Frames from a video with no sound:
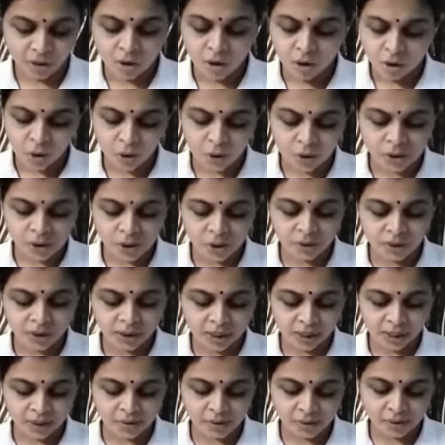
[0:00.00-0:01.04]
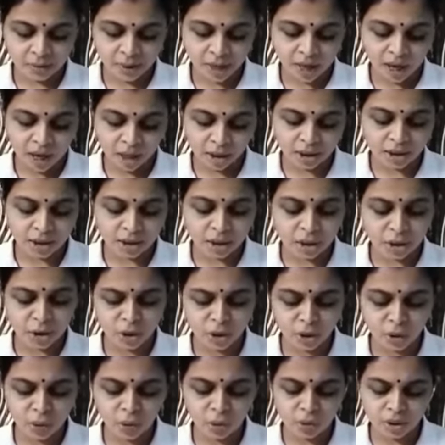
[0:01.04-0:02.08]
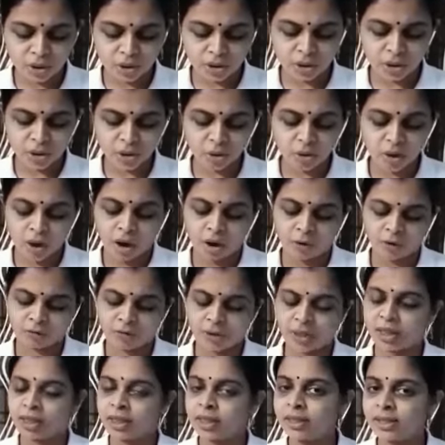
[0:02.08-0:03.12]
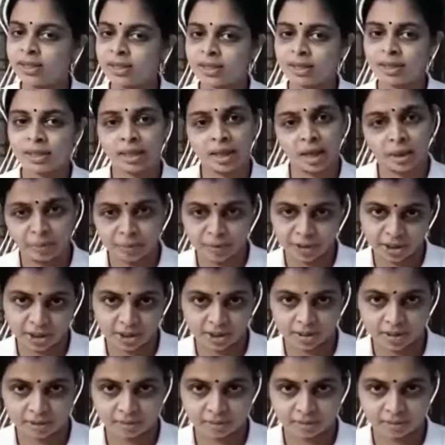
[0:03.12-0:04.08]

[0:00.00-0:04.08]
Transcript: Also it leaves behind no residue after its combustion.